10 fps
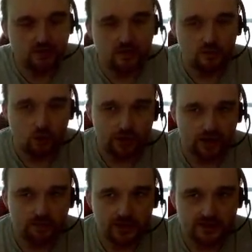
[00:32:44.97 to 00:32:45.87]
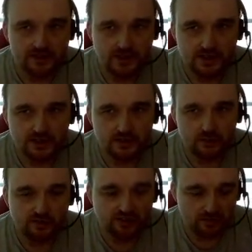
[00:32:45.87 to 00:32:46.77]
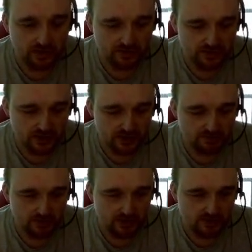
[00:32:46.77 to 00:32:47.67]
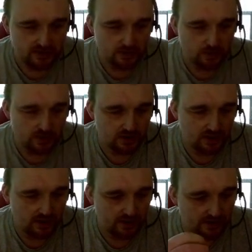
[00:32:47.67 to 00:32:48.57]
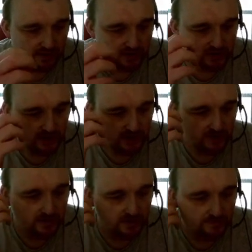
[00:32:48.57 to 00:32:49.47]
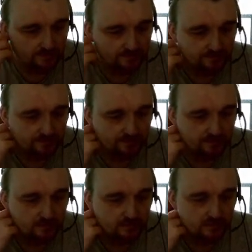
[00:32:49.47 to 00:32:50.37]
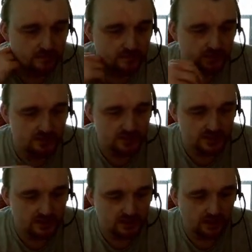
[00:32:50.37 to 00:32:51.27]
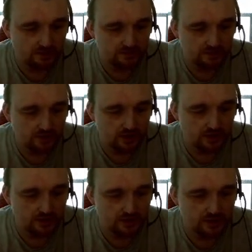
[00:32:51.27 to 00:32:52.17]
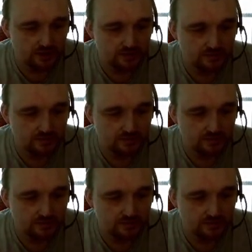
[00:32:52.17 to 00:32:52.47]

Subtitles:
The warrior princess. So we've got princess, prince, queen, and king in this deck. It says the gift of courage.